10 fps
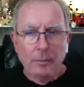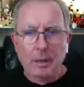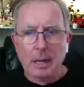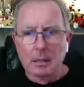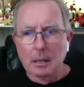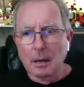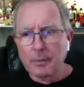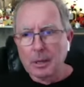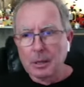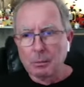that,
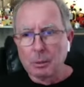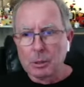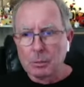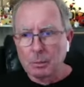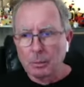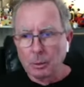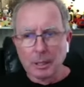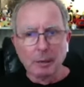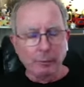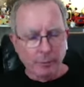that that was
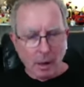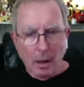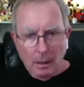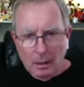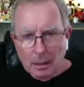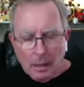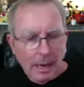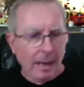really fun.